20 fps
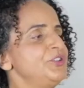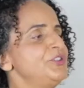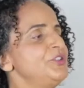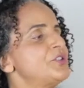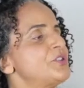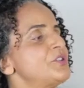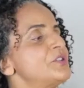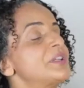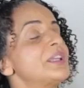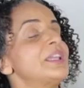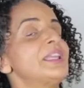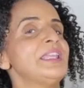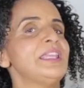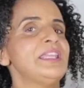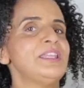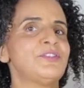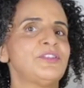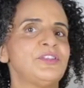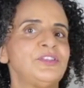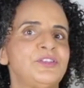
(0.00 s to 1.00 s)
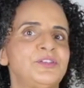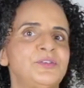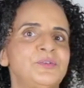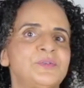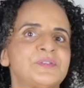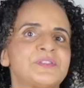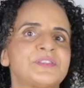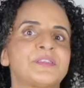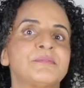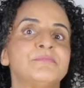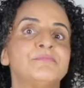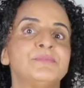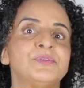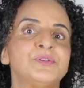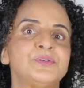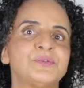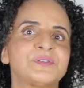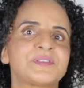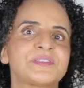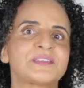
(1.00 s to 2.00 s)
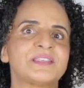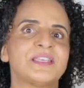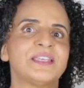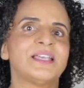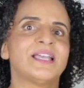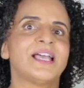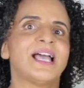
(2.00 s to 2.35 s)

You could either use the mousse